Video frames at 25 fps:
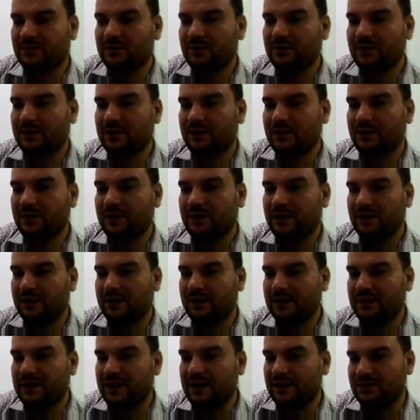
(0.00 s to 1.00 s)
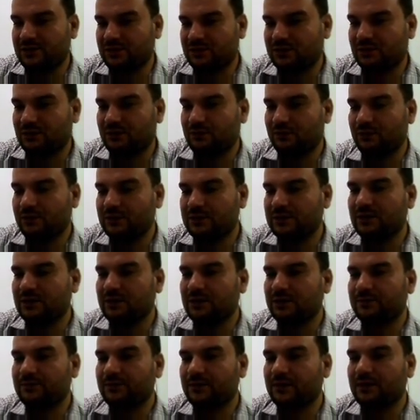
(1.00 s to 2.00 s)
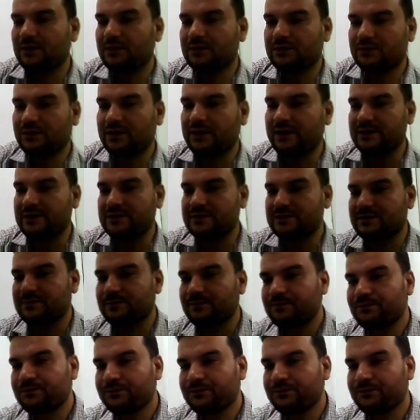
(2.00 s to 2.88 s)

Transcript: are attached with the threads.